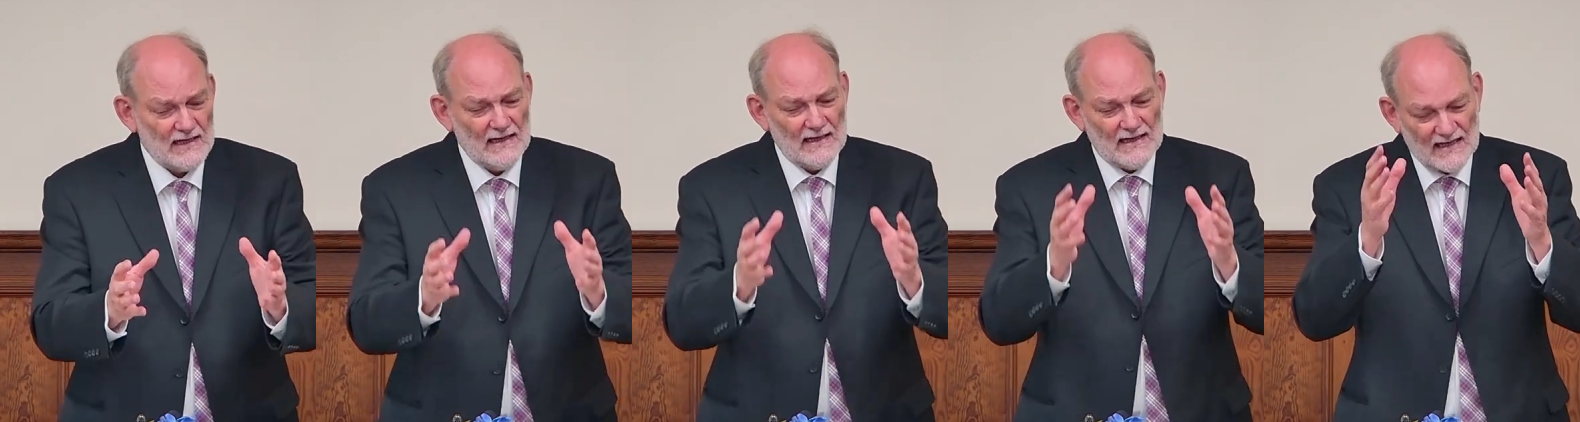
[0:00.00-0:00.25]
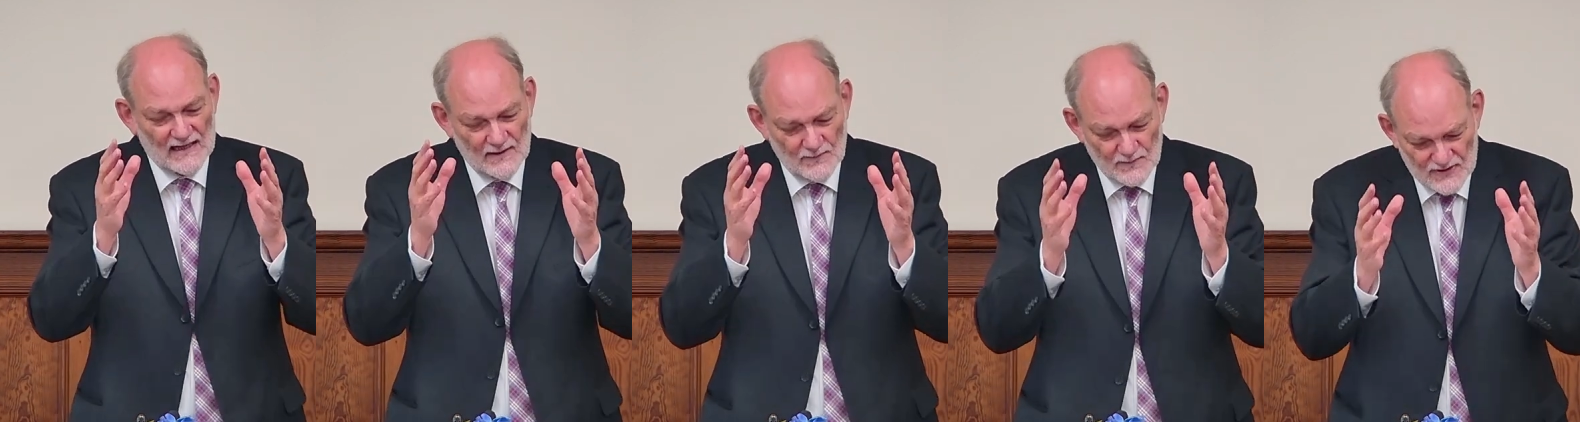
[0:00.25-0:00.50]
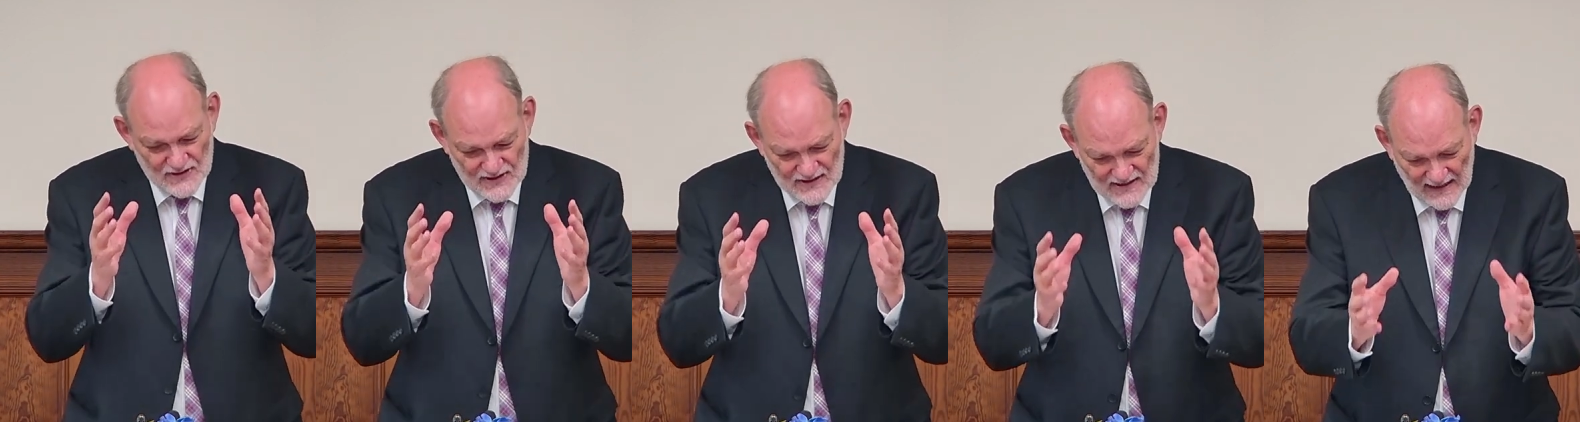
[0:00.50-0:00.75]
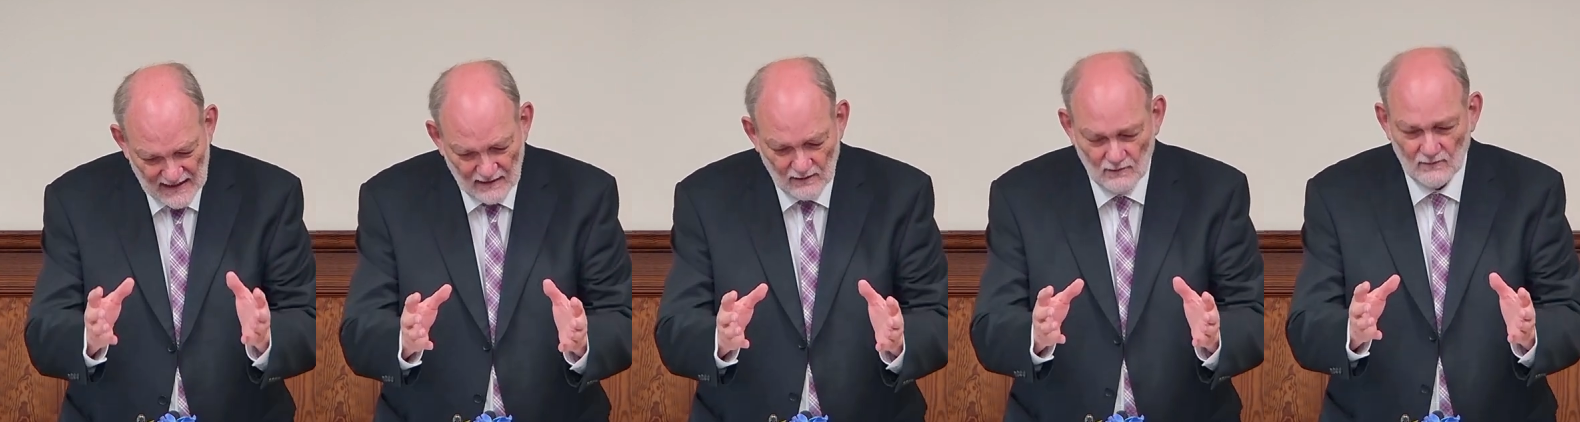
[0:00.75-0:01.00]

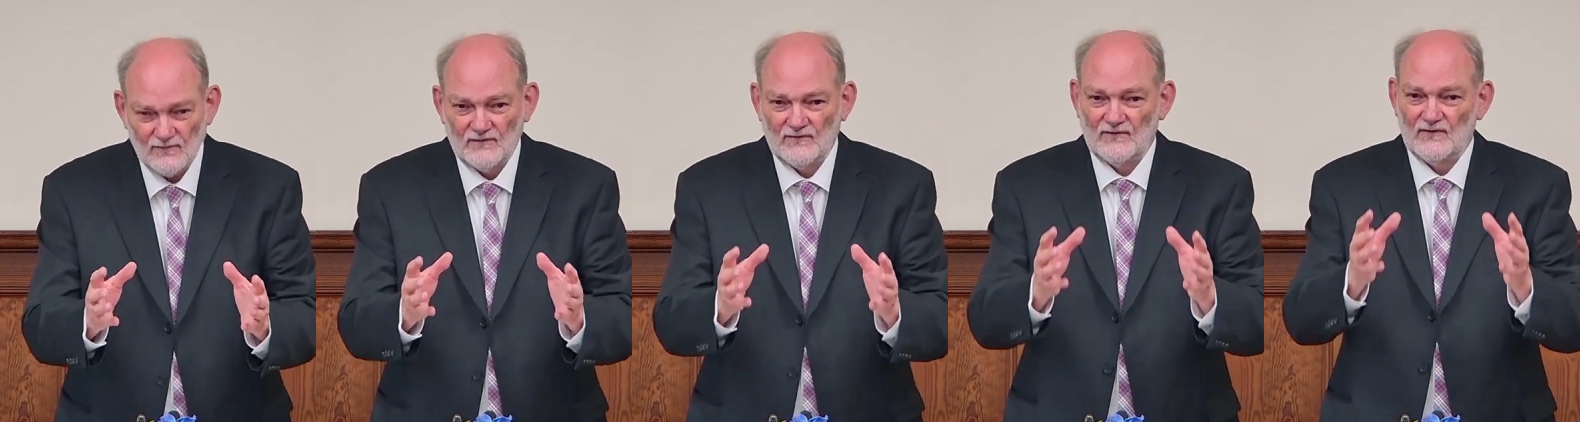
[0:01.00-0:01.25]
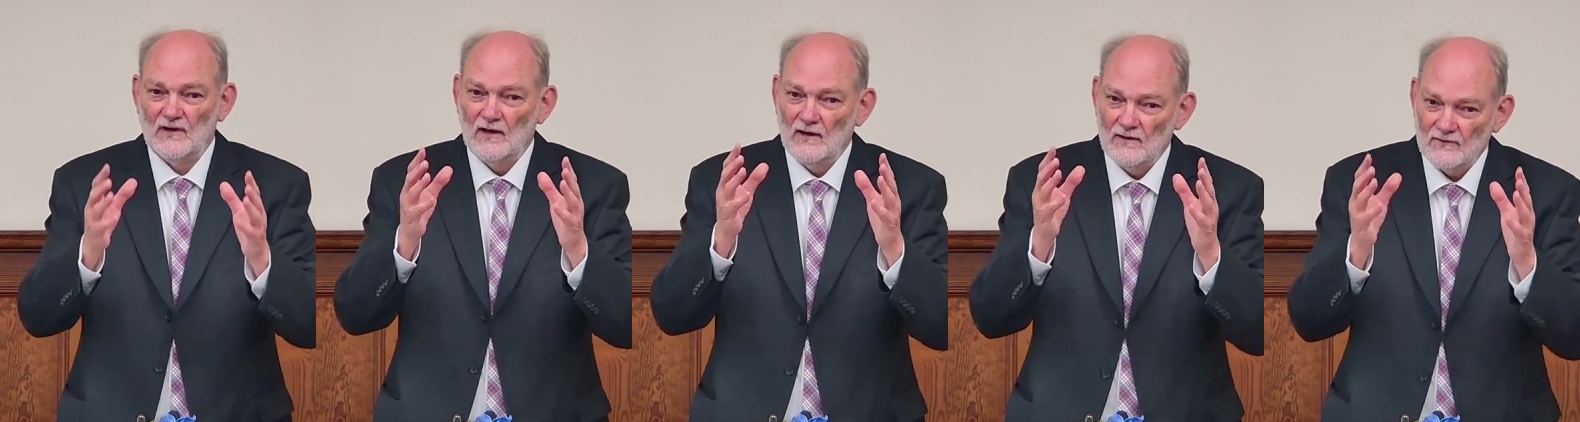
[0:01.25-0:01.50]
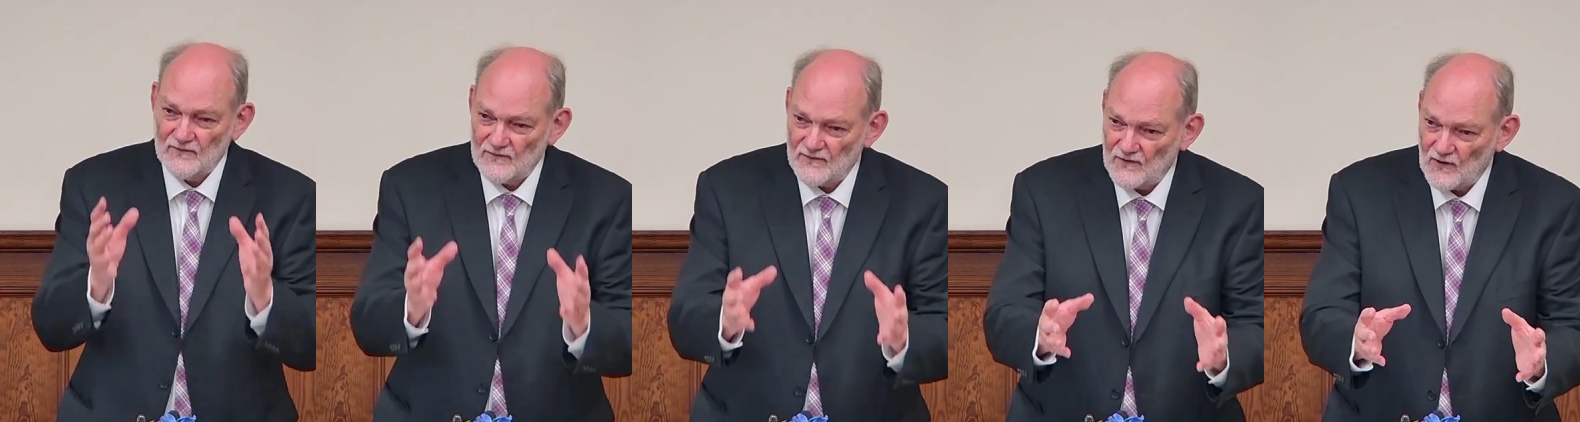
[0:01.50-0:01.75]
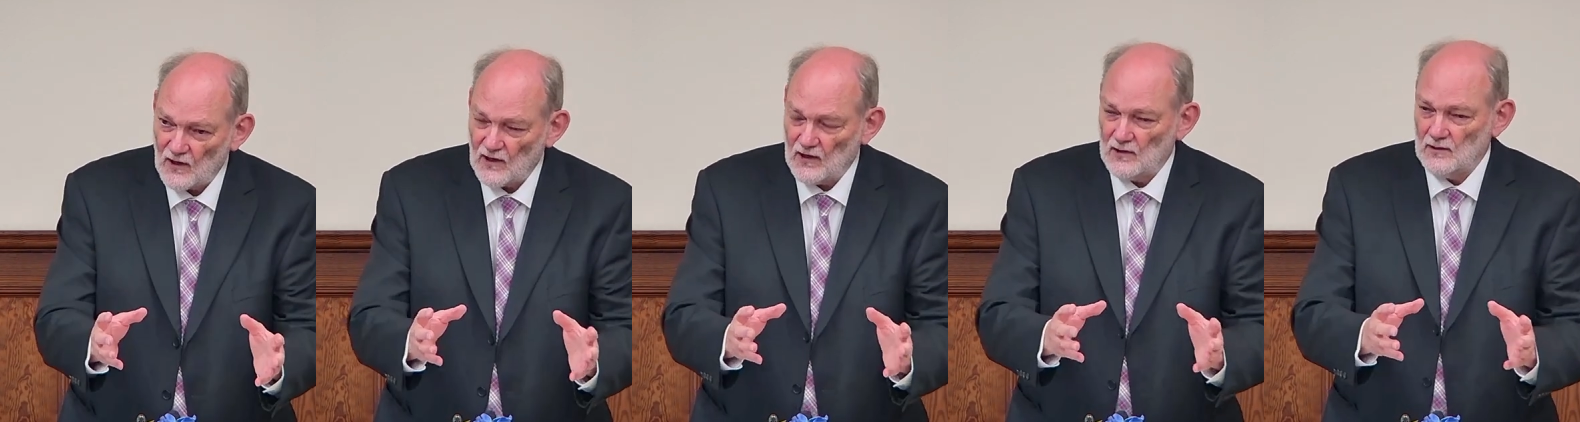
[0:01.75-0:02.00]
himself
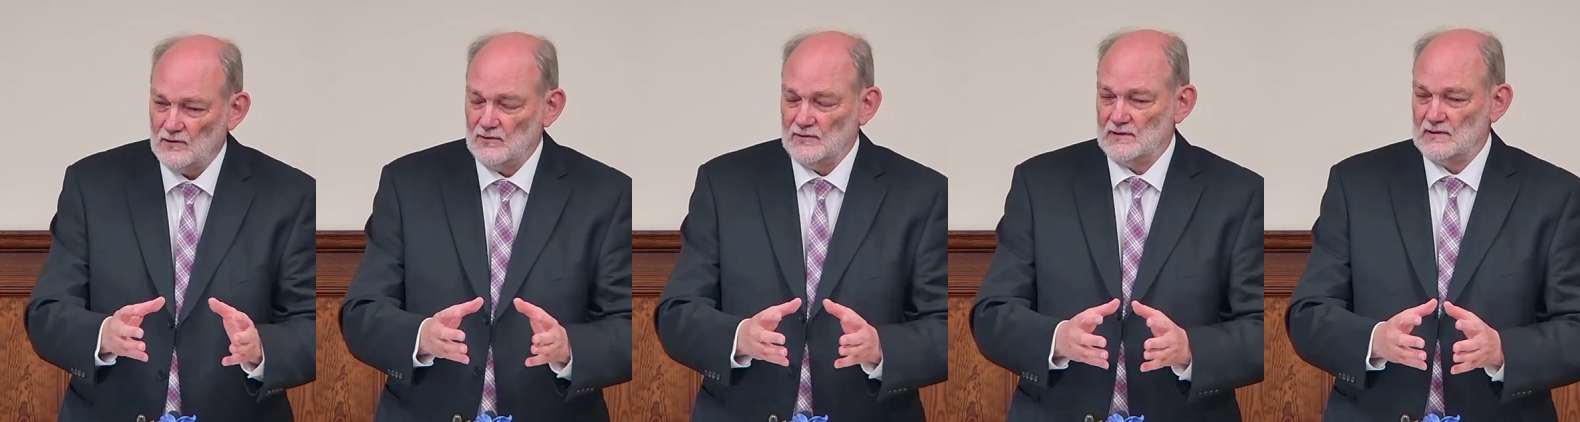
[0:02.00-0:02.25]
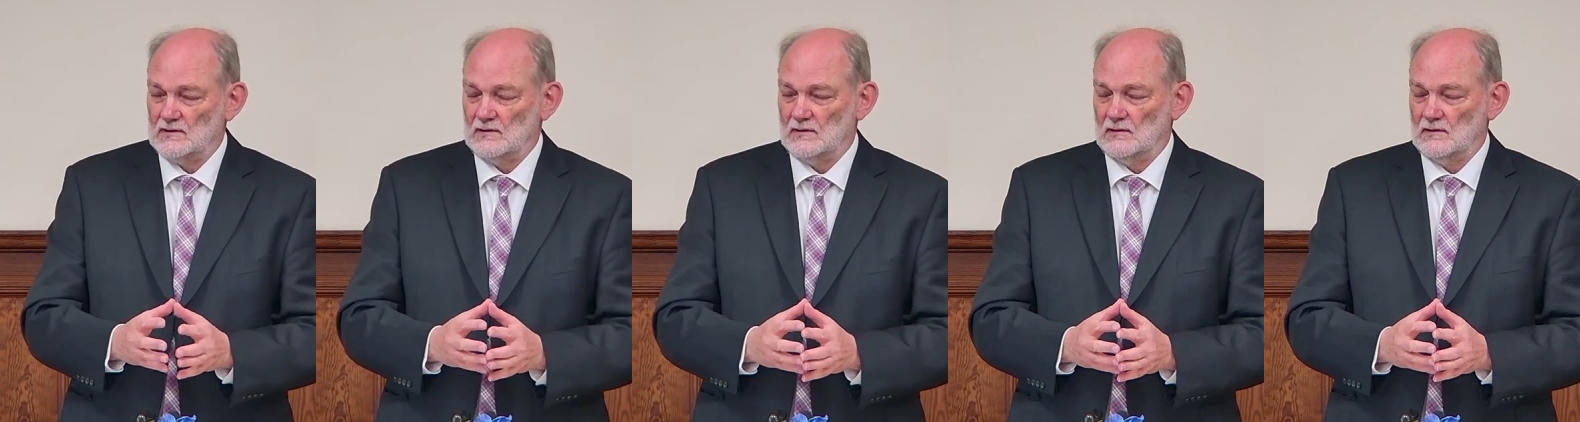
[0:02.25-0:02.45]
followed.